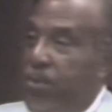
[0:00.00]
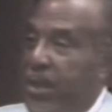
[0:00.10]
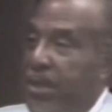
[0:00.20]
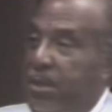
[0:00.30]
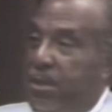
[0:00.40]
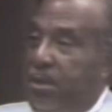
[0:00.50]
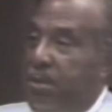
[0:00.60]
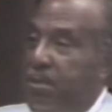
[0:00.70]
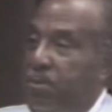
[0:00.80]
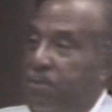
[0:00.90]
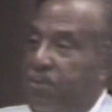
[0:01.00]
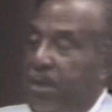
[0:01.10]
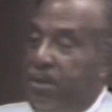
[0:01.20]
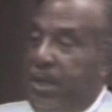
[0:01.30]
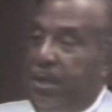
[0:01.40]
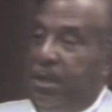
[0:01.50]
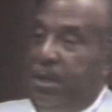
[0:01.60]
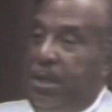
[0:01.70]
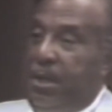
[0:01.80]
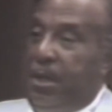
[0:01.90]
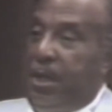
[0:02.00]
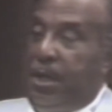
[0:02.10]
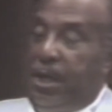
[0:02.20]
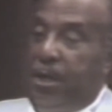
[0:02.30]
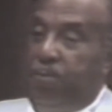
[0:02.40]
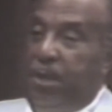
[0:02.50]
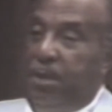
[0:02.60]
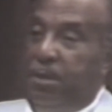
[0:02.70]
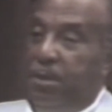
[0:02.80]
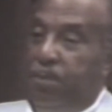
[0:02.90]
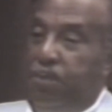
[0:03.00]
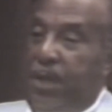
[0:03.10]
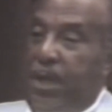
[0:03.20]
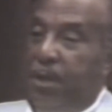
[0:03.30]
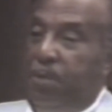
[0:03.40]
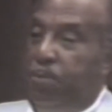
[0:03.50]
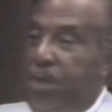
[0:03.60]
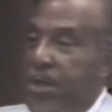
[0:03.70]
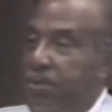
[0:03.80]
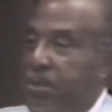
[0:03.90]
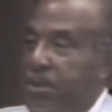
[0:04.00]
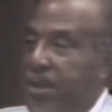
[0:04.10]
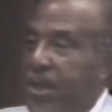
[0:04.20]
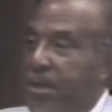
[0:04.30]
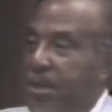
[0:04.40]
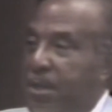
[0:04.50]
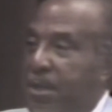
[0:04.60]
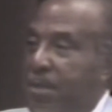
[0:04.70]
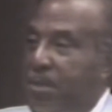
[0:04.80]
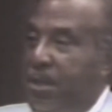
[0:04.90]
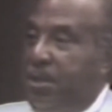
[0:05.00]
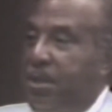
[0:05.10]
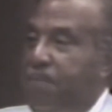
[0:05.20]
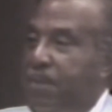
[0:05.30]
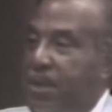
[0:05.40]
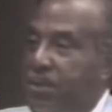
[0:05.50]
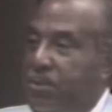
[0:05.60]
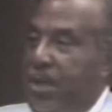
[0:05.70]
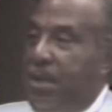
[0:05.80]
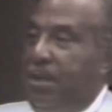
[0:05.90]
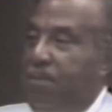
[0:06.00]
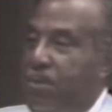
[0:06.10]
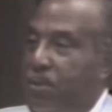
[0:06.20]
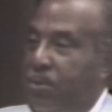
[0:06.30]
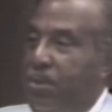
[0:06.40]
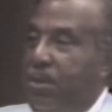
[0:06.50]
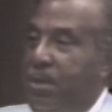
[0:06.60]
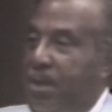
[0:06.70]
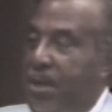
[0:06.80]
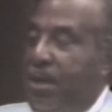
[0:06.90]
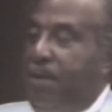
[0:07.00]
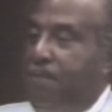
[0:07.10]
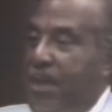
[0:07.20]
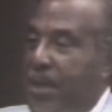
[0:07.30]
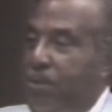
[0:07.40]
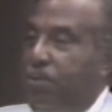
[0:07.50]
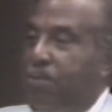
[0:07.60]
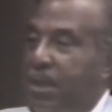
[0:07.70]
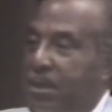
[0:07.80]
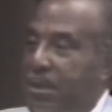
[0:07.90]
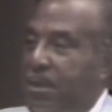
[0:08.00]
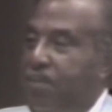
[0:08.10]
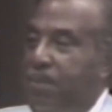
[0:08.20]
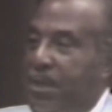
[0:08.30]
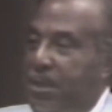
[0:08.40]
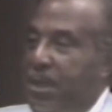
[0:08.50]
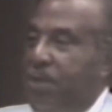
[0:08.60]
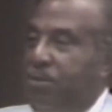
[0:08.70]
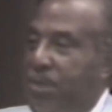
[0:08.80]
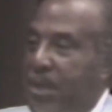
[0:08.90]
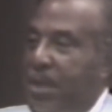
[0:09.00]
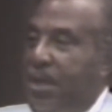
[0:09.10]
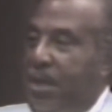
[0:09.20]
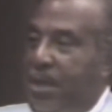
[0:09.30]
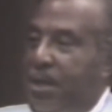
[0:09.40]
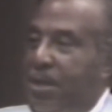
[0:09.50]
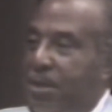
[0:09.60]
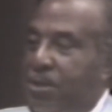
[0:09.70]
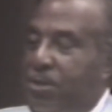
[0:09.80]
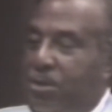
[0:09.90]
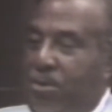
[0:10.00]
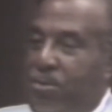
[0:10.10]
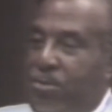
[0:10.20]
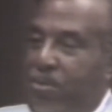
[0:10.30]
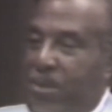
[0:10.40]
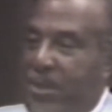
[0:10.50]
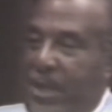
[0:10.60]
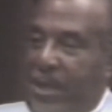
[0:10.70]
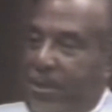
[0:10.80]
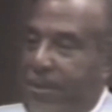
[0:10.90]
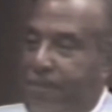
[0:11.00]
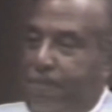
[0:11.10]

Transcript: we could. We felt that in that he's been to the pen, the press will say that the NAACP is trying to uphold a man who's been to the penitentiary. So to protect